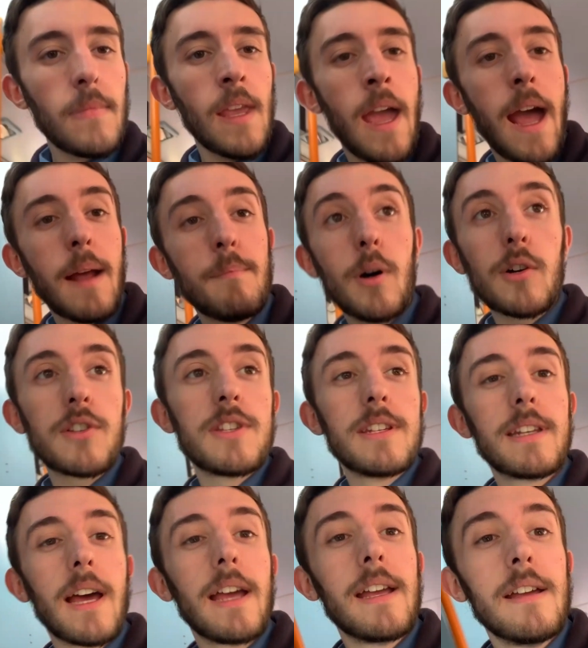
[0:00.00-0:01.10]
And Boxing
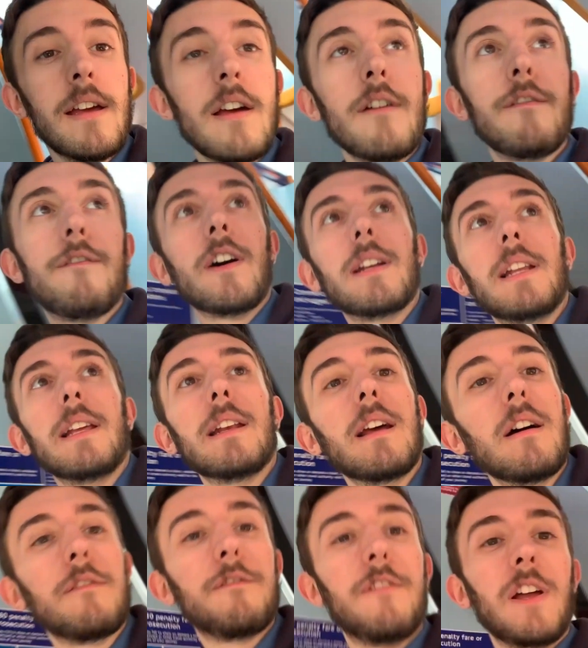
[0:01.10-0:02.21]
Day, funnily
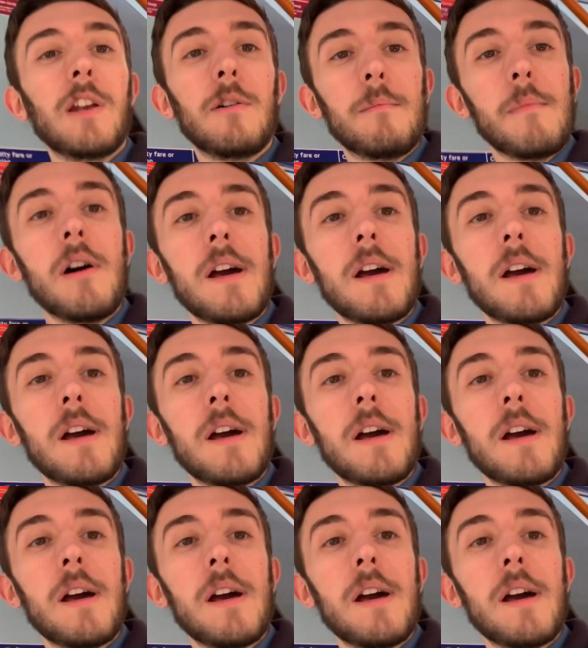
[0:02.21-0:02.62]
enough, fell on